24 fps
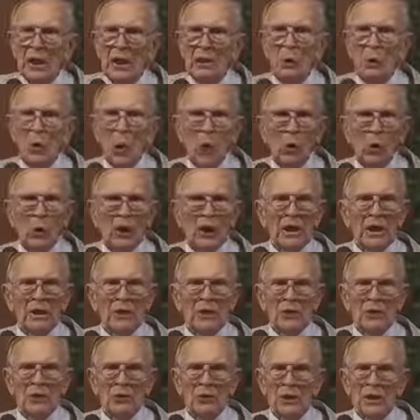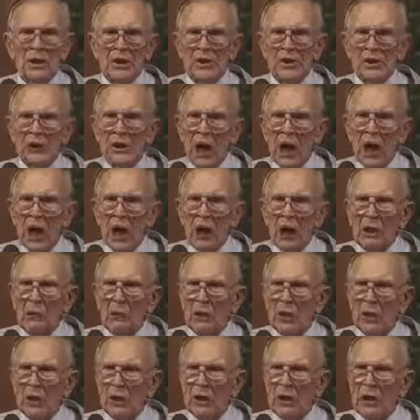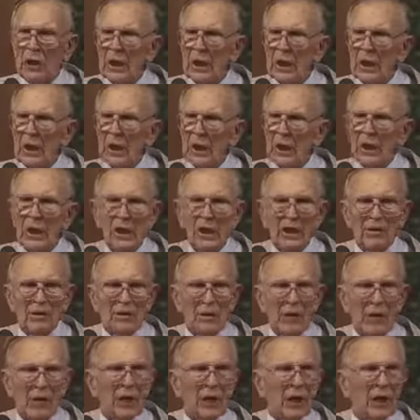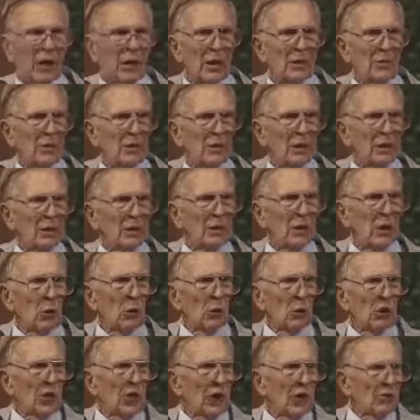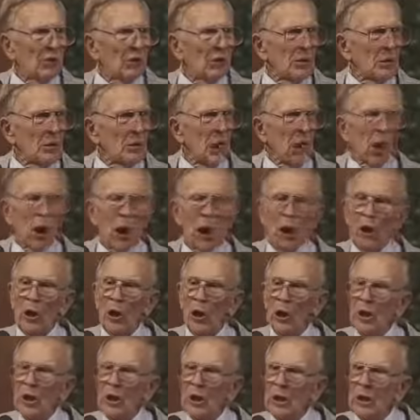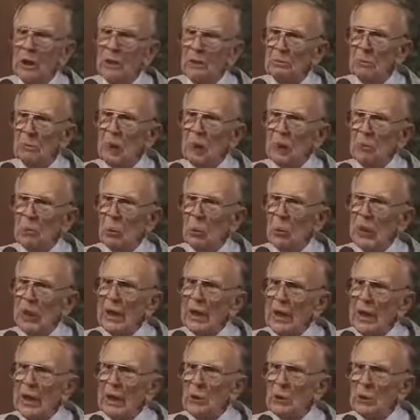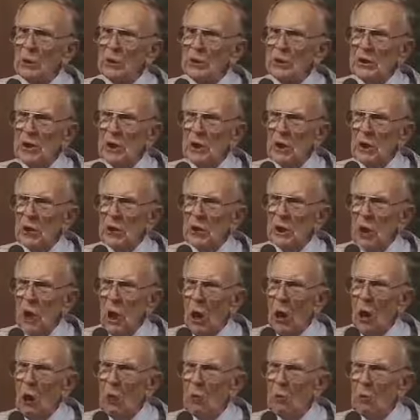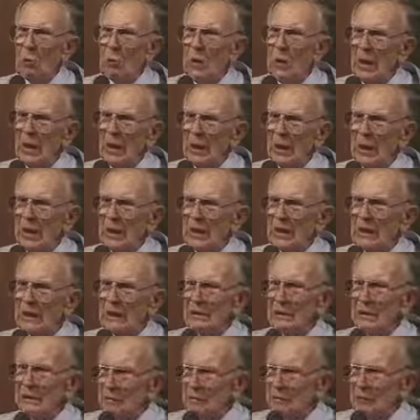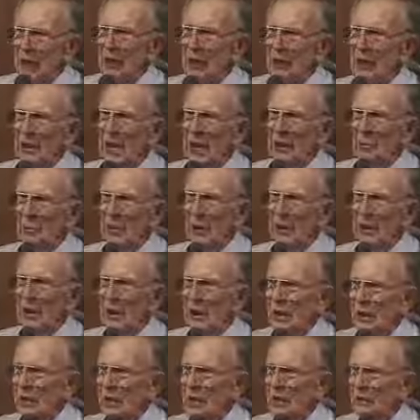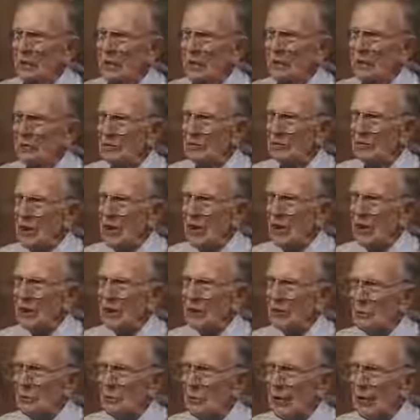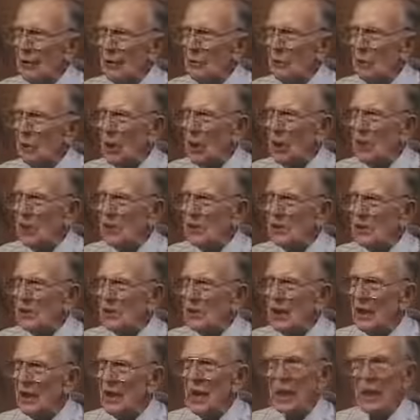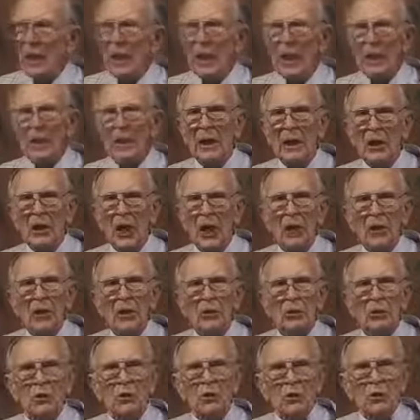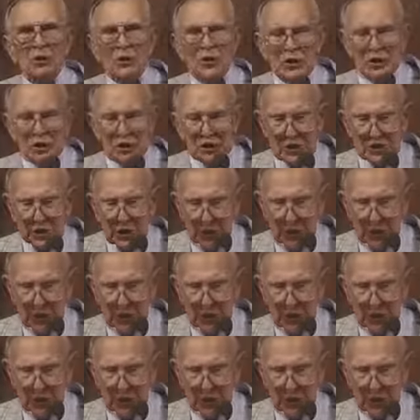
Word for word: eh, walking the streets in Hollywood, and living it up, and going to every bar. But when he returned home, he found out what the love of the Father really was. And there are a lot of Christians